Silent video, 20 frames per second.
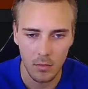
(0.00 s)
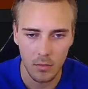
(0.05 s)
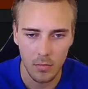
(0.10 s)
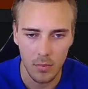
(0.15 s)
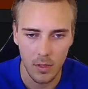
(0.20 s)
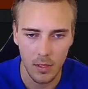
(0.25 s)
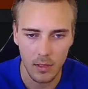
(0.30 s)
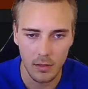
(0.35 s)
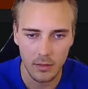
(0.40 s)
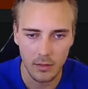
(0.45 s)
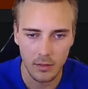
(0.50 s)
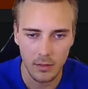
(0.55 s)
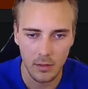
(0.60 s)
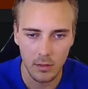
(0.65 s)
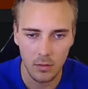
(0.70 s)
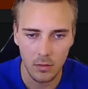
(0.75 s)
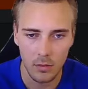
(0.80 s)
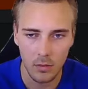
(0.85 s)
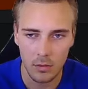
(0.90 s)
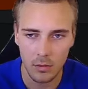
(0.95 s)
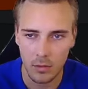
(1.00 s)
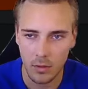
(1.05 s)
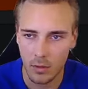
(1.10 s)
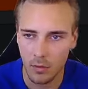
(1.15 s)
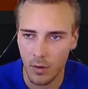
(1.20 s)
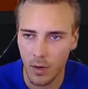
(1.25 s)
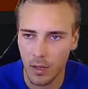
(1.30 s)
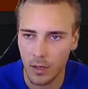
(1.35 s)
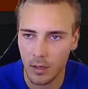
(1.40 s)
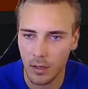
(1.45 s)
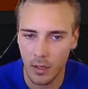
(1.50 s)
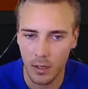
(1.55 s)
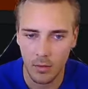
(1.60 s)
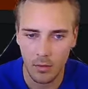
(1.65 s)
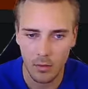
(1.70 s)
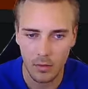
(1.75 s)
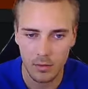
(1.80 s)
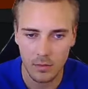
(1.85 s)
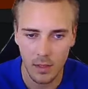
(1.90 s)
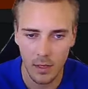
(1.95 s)
place the order right now
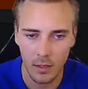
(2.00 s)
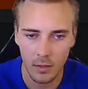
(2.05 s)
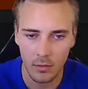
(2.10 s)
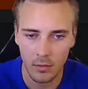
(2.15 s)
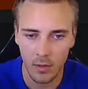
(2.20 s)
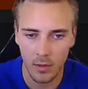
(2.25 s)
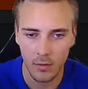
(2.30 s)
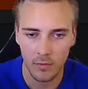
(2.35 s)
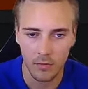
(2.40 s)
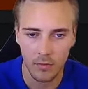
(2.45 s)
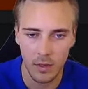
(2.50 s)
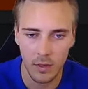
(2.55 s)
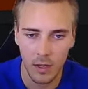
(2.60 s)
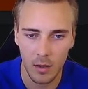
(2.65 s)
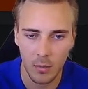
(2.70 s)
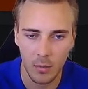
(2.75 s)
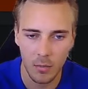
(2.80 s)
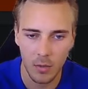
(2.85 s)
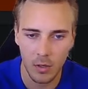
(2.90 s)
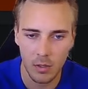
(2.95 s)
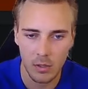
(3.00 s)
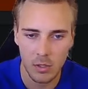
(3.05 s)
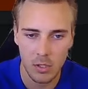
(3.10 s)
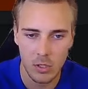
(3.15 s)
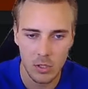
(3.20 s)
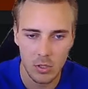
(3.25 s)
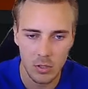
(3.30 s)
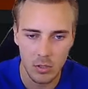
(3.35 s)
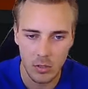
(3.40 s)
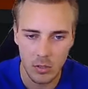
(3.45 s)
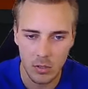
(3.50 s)
because I don't have that much.